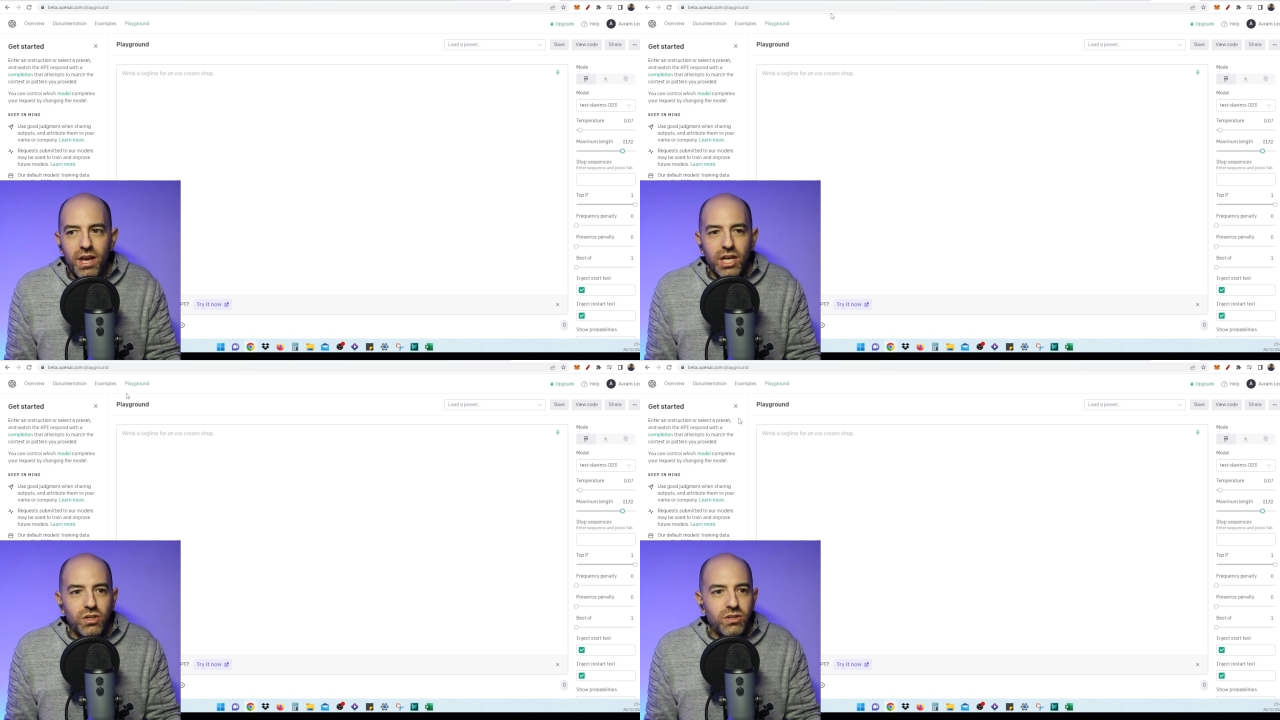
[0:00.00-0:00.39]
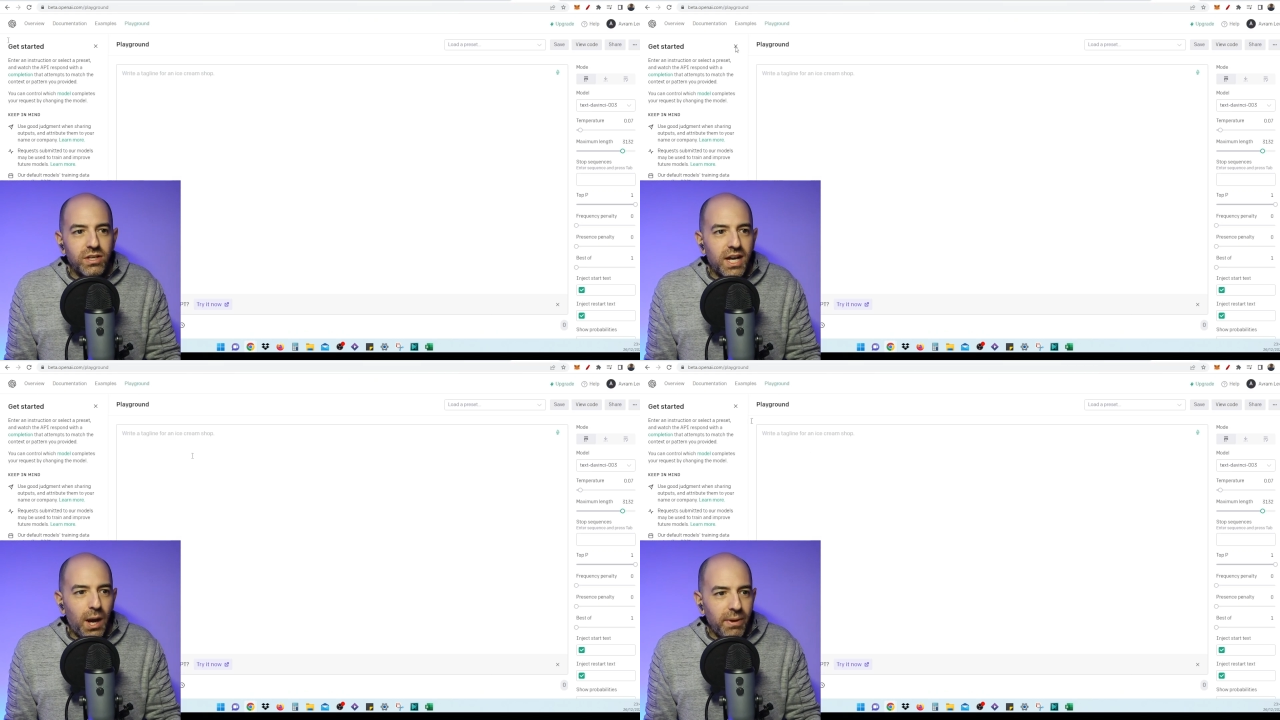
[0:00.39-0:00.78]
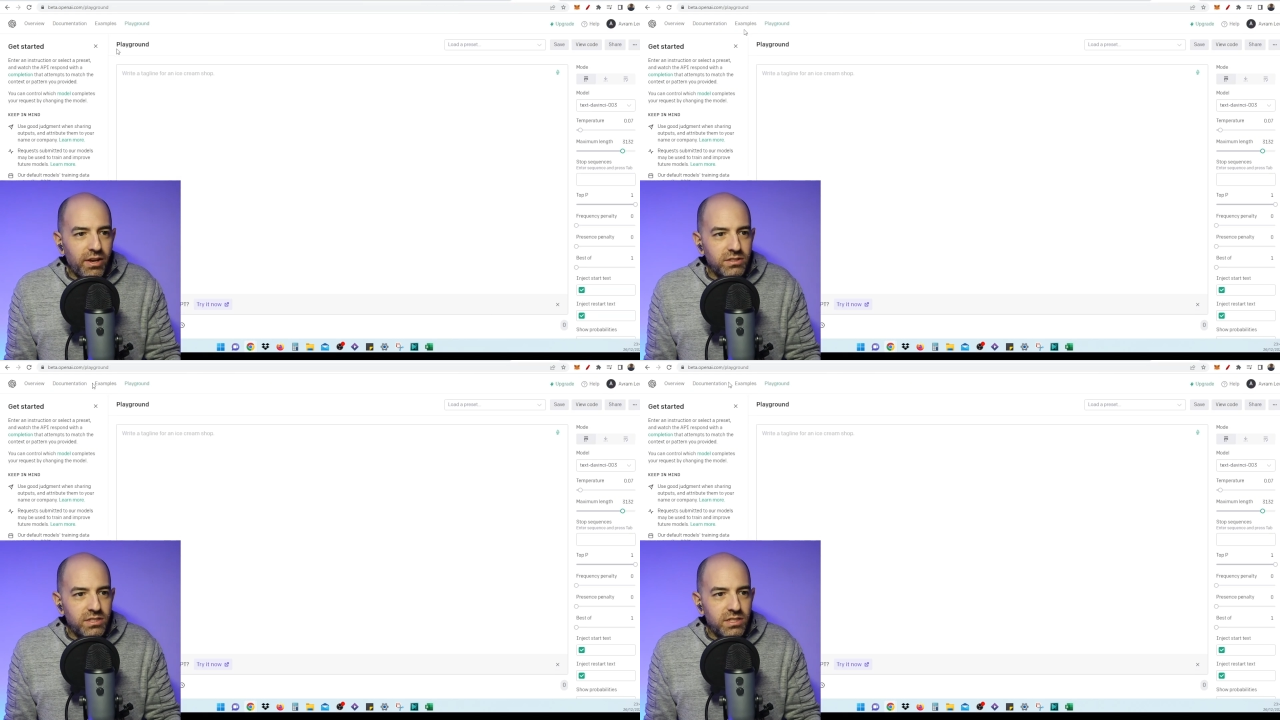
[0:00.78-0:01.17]
can come here
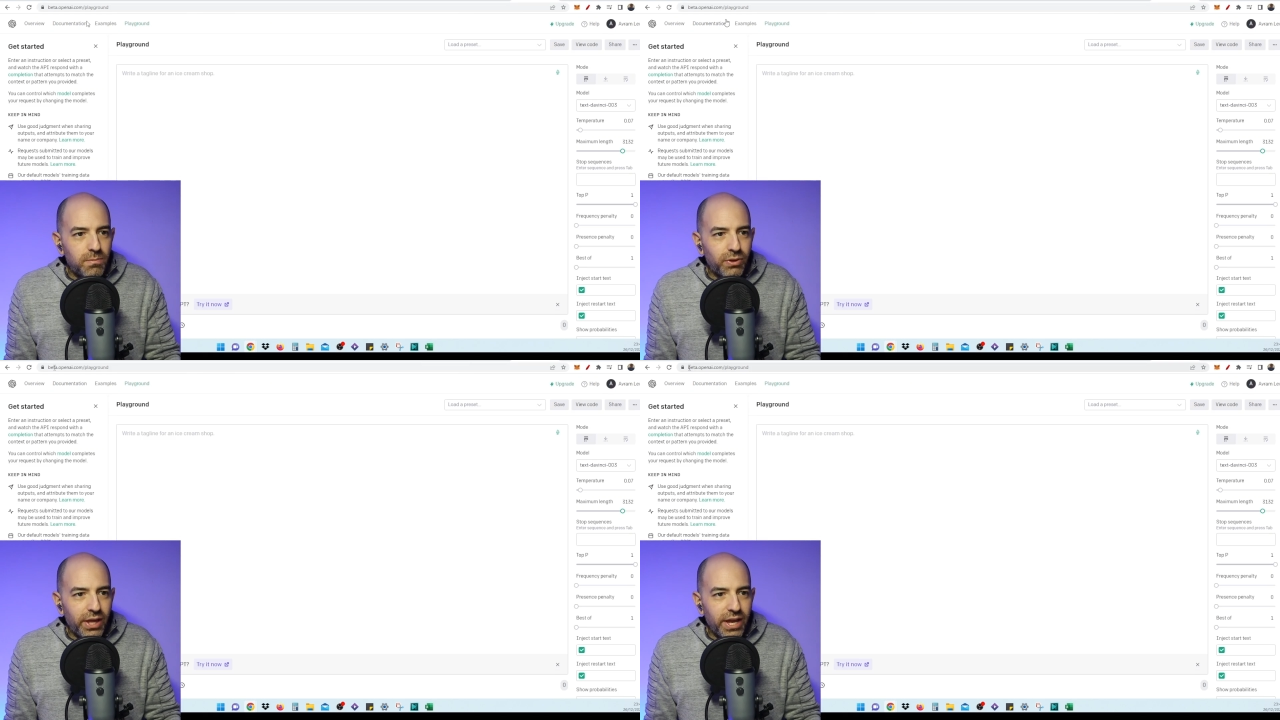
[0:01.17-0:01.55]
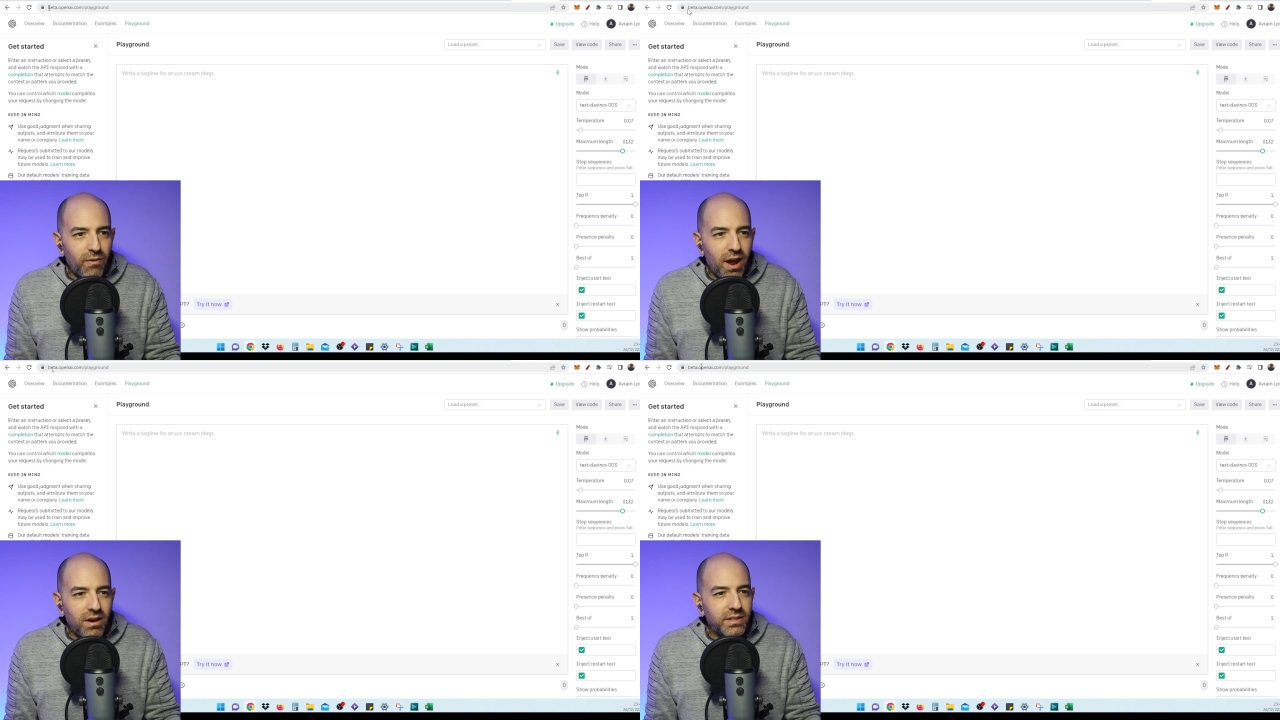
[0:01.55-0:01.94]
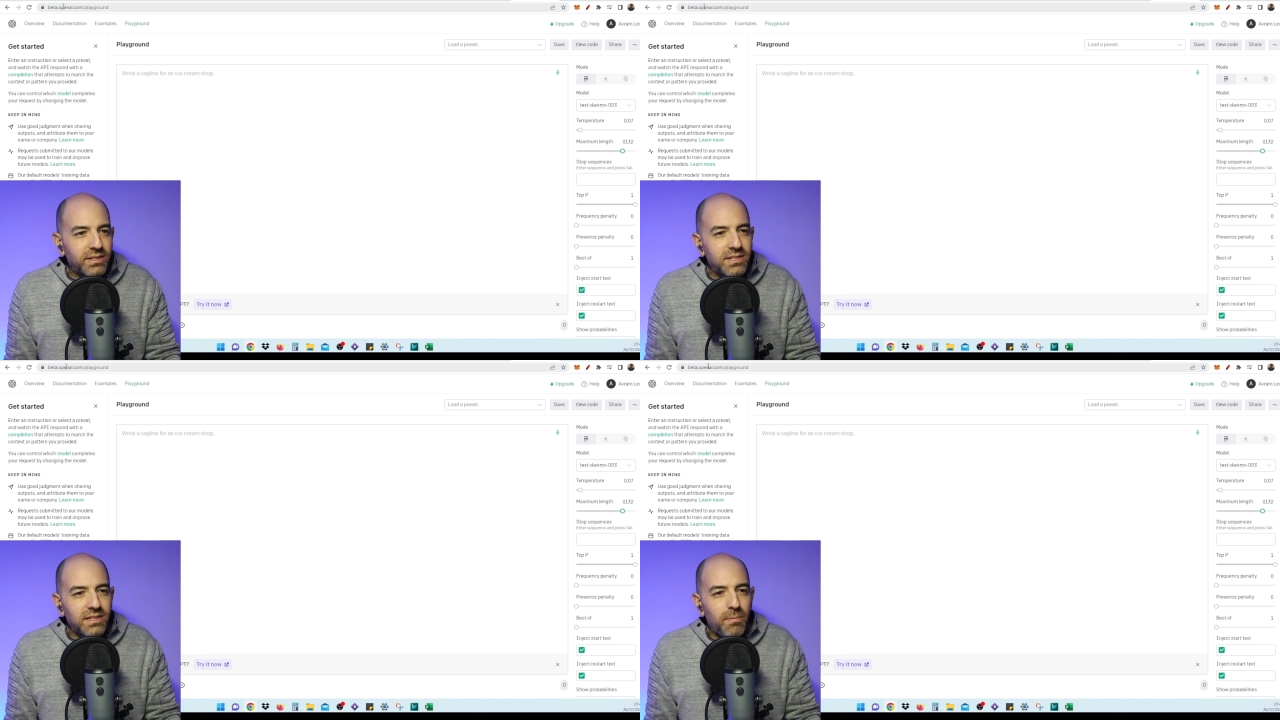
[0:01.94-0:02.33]
to the playground. It's on
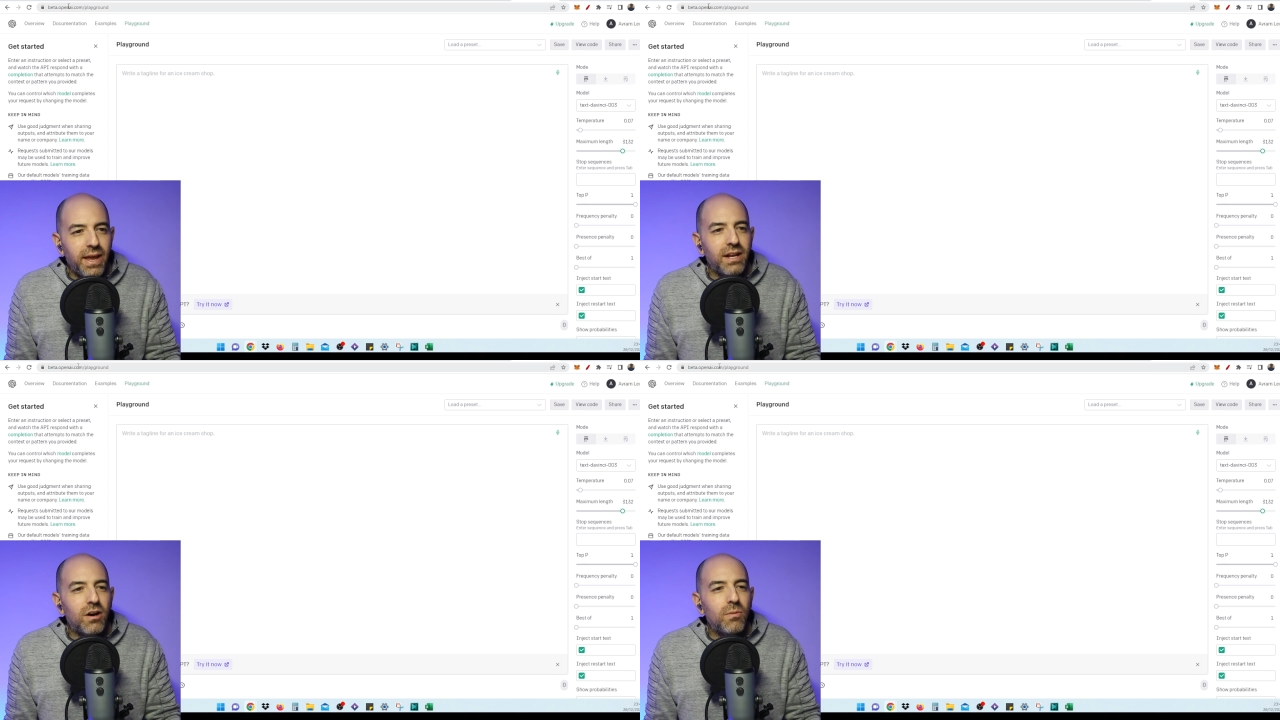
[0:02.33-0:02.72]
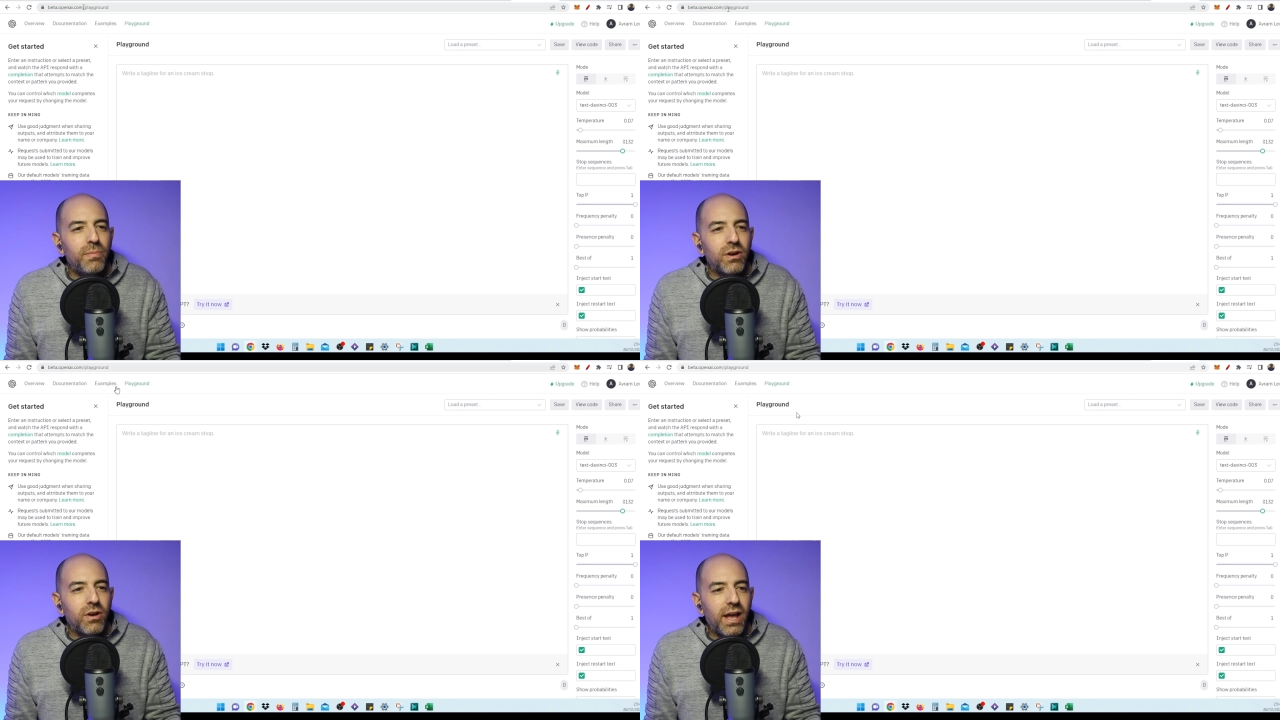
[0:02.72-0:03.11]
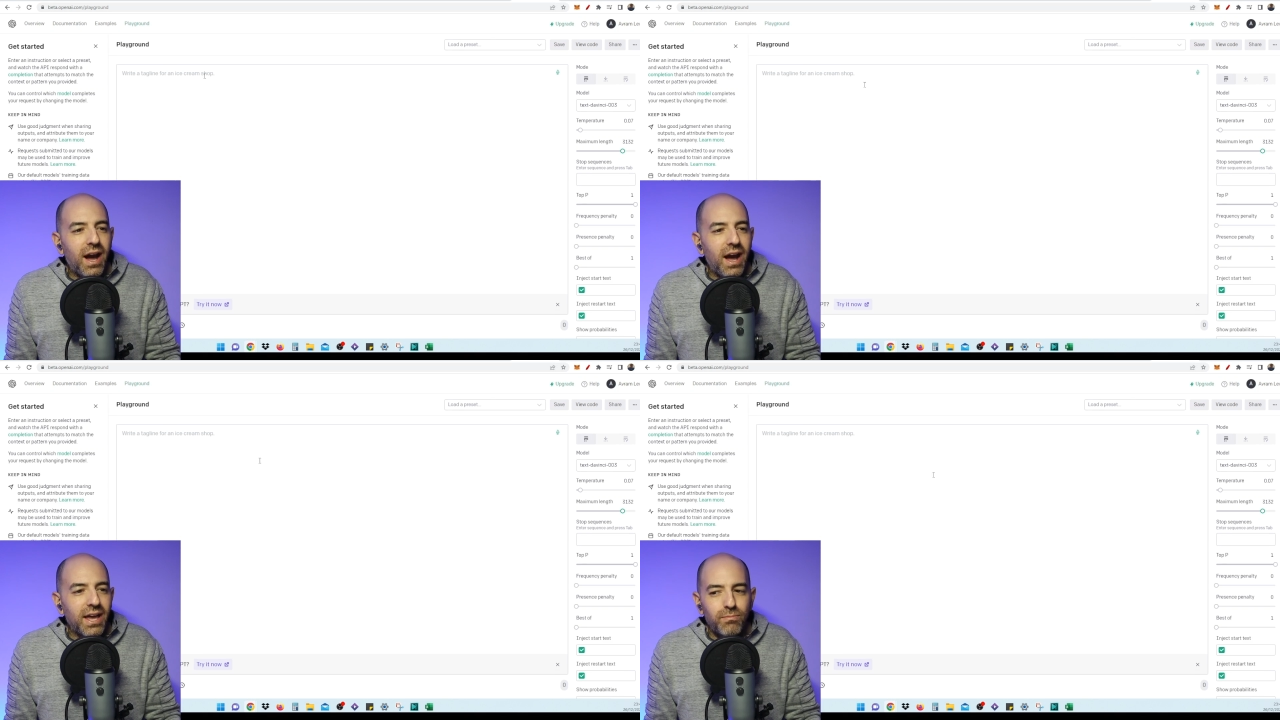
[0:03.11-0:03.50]
the beta
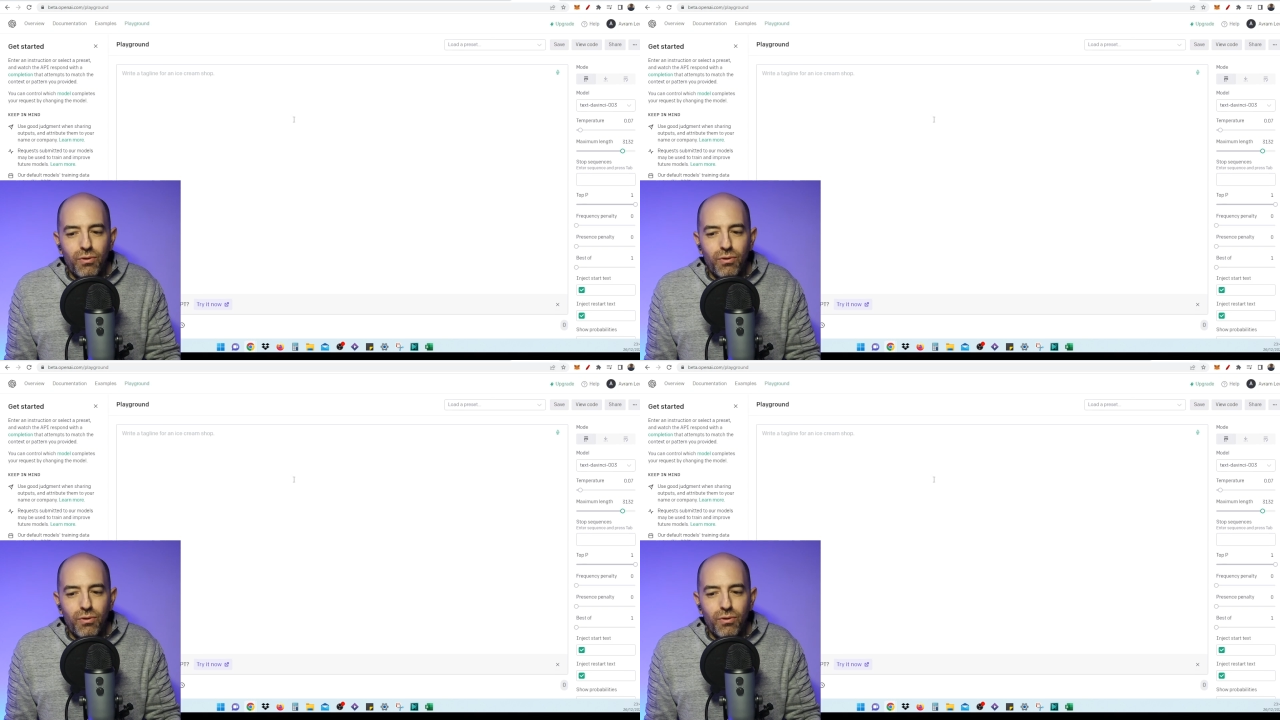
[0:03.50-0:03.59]
OpenAI